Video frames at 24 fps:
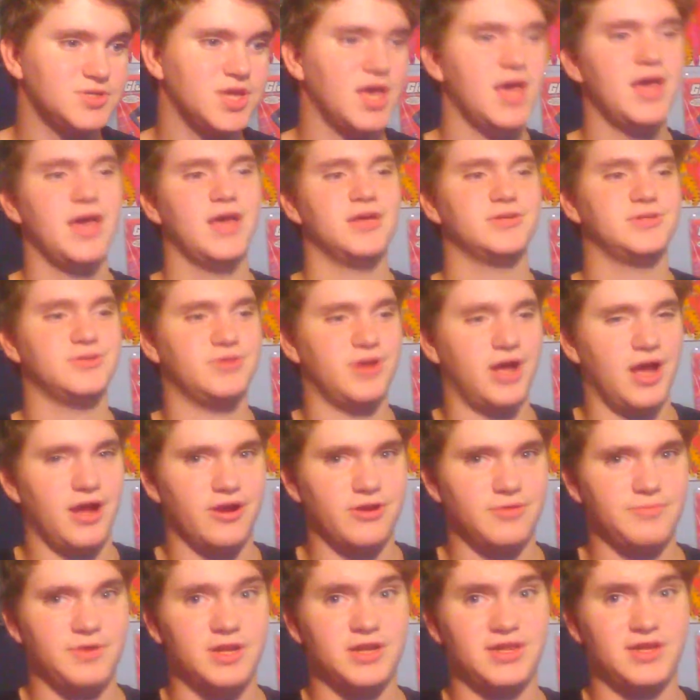so that Iron
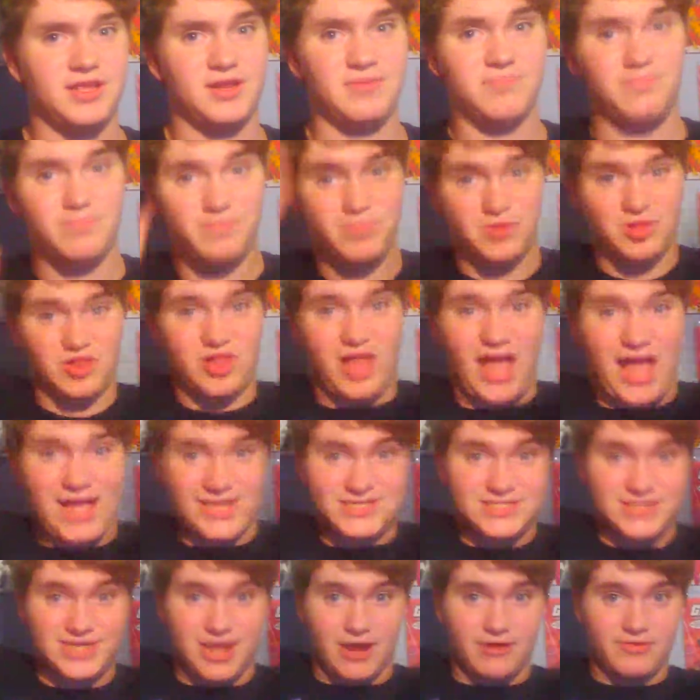Man can blast
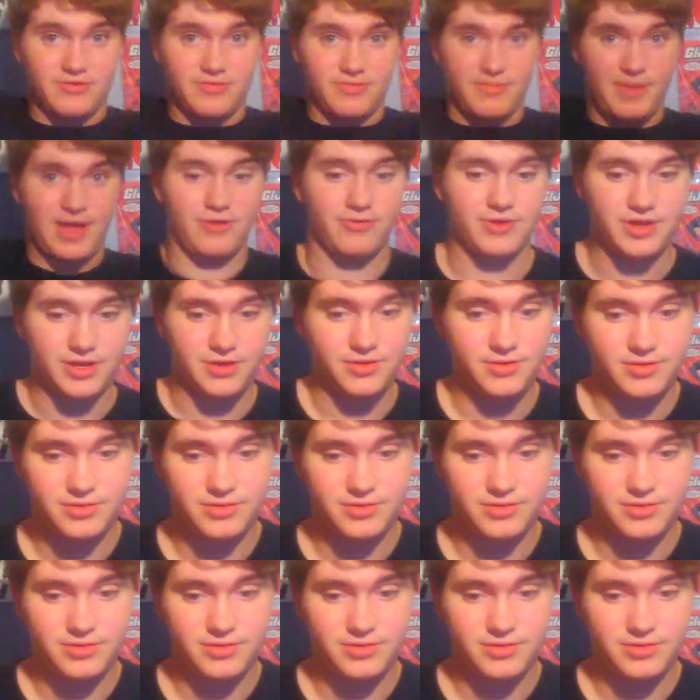out of the mountain,